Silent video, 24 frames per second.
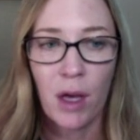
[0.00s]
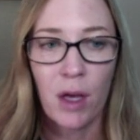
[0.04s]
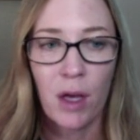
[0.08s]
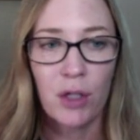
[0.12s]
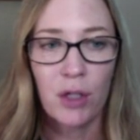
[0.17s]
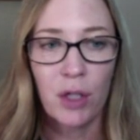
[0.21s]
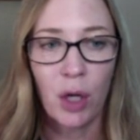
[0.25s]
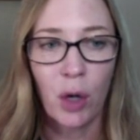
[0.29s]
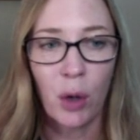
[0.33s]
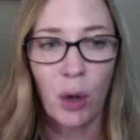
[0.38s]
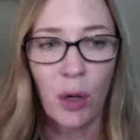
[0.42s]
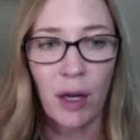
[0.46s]

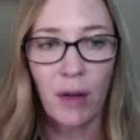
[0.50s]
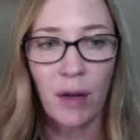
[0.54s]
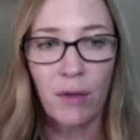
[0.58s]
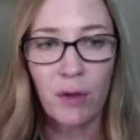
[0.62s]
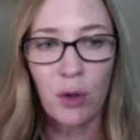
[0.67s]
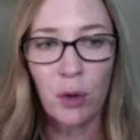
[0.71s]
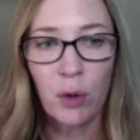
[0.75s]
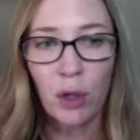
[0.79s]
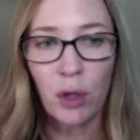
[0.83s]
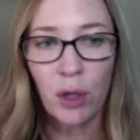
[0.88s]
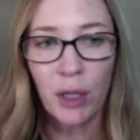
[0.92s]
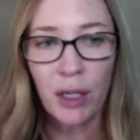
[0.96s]
So if
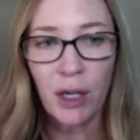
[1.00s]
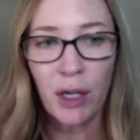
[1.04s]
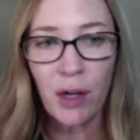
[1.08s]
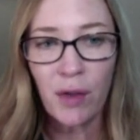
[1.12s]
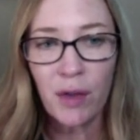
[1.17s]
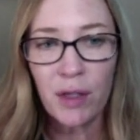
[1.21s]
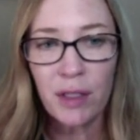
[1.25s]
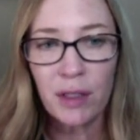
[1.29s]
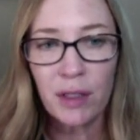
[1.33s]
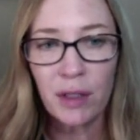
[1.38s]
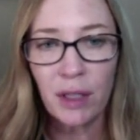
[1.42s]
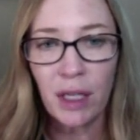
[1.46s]
you click on
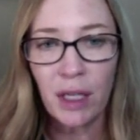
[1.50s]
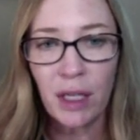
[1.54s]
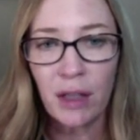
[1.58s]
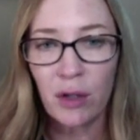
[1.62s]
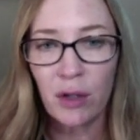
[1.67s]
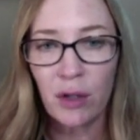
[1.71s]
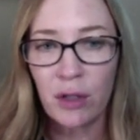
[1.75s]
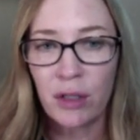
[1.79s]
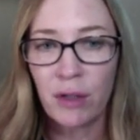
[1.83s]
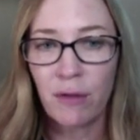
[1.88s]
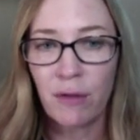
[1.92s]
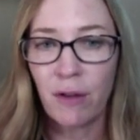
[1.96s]
this link,
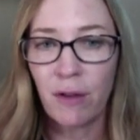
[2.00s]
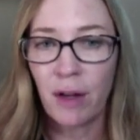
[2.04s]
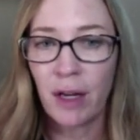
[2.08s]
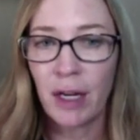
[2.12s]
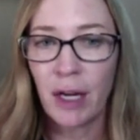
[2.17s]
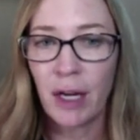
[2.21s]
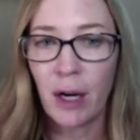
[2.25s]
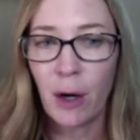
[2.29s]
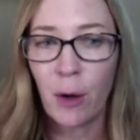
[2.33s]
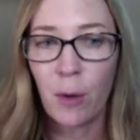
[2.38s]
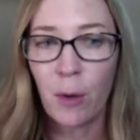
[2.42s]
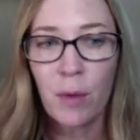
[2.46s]
there's a
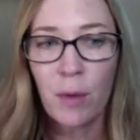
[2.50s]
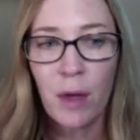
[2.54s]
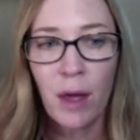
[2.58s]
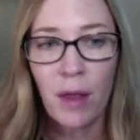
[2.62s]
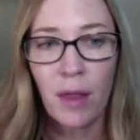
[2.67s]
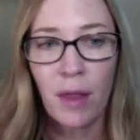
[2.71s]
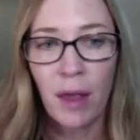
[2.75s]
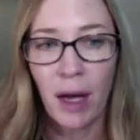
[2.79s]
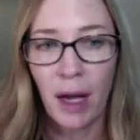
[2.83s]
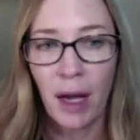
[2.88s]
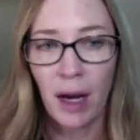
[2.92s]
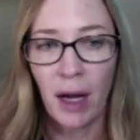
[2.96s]
video
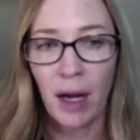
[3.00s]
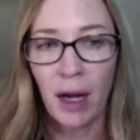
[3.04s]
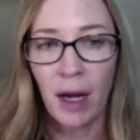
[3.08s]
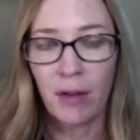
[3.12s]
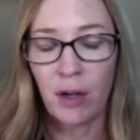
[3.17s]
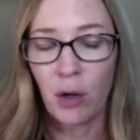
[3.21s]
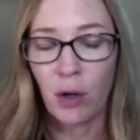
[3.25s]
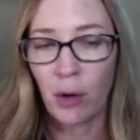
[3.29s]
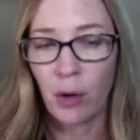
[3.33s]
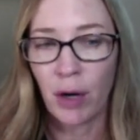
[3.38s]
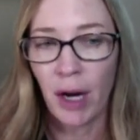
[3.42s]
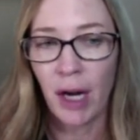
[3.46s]
that I
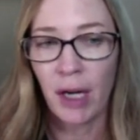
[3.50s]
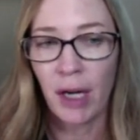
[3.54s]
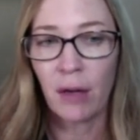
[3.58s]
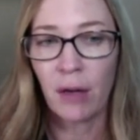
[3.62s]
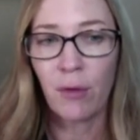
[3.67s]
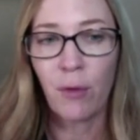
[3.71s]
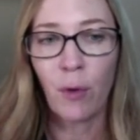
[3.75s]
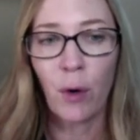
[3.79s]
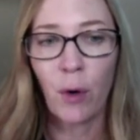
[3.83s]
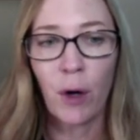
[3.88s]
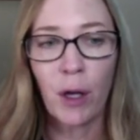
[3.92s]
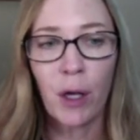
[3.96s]

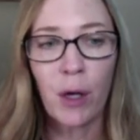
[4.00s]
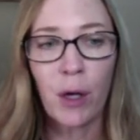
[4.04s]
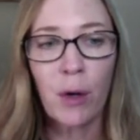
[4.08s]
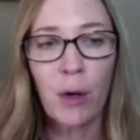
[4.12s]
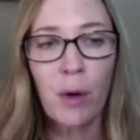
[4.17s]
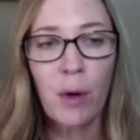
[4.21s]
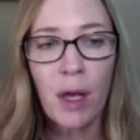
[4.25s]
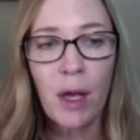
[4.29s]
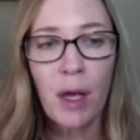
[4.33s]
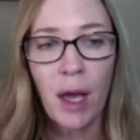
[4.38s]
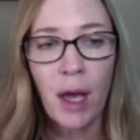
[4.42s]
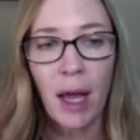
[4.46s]
created for
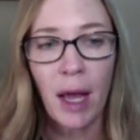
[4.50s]
you.